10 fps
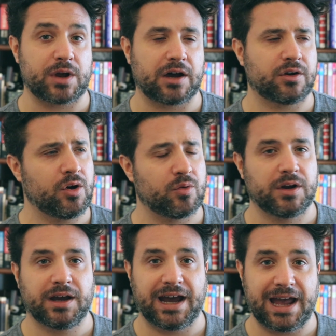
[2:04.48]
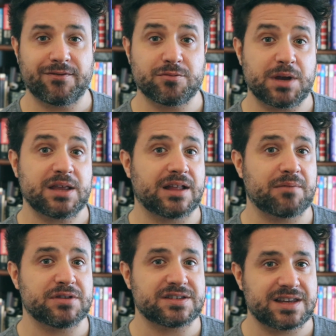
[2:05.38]
out, oh, I haven't made
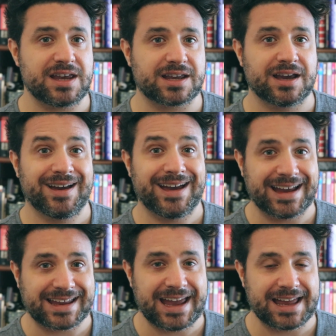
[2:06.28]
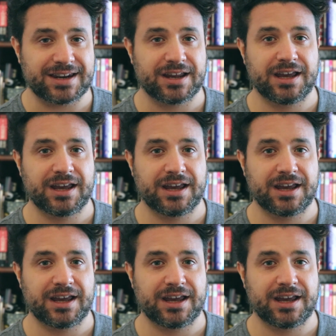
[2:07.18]
that mistake again.